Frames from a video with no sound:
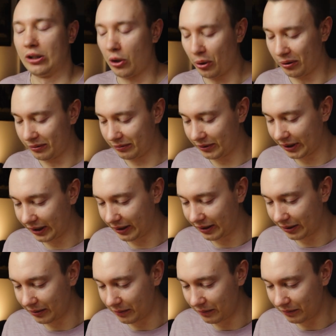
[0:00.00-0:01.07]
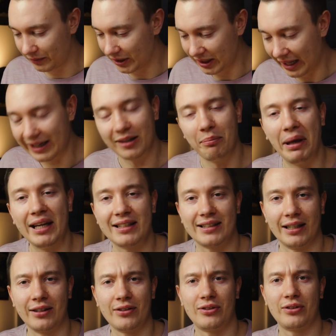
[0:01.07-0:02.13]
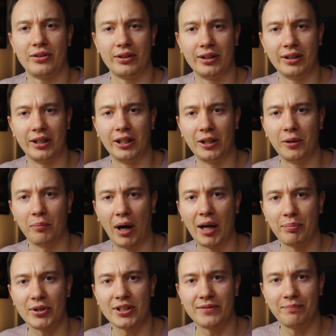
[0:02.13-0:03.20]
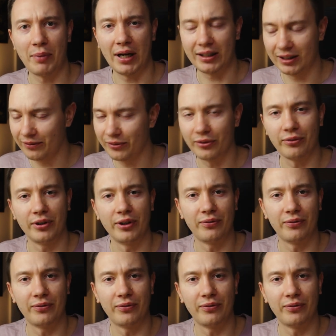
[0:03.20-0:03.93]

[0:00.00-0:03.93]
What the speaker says: that it makes sense in my perspective,